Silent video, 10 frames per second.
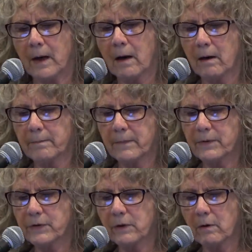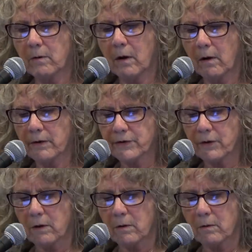Um, so
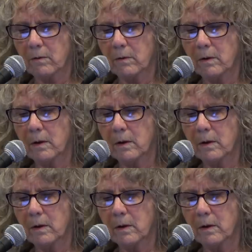also,